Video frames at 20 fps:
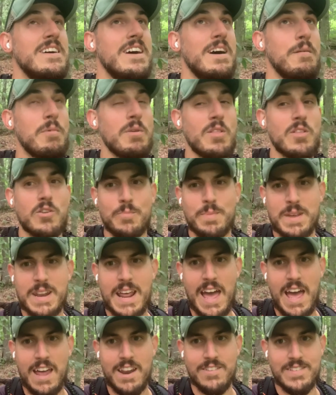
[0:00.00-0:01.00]
I'm a little bit
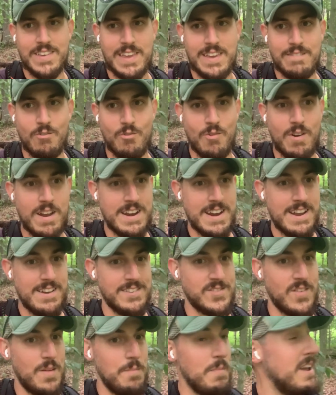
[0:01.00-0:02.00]
ahead of Eva right now,
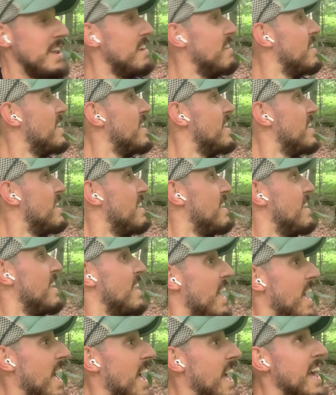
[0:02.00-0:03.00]
so I
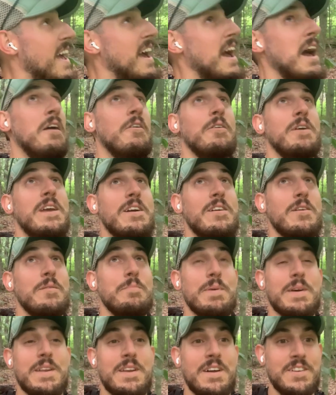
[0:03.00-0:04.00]
might hang out here
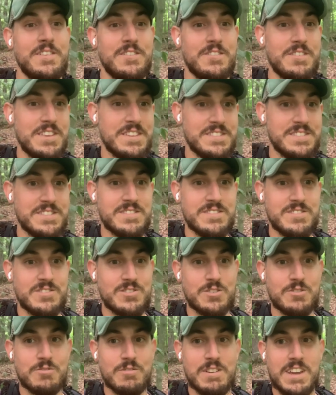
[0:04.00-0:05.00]
a bit under this
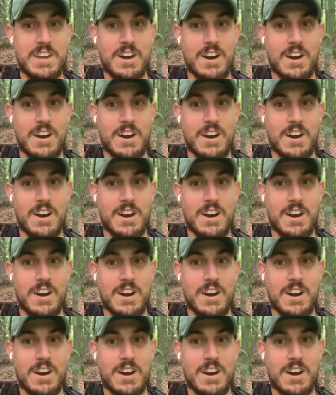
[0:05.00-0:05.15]
tree